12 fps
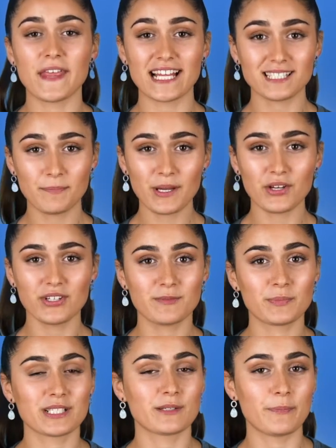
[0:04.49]
That's
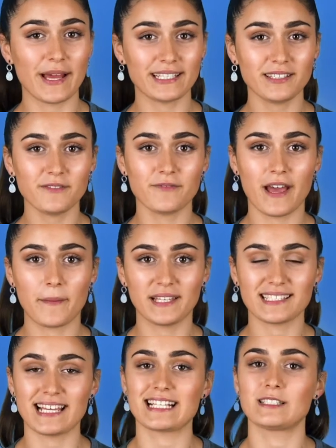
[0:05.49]
because prospective
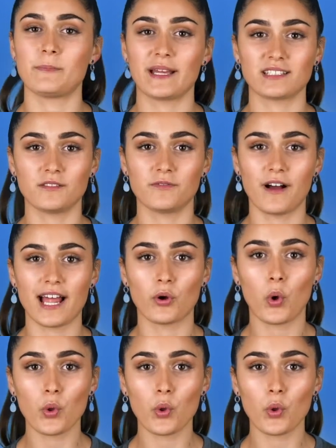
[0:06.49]
families expect to find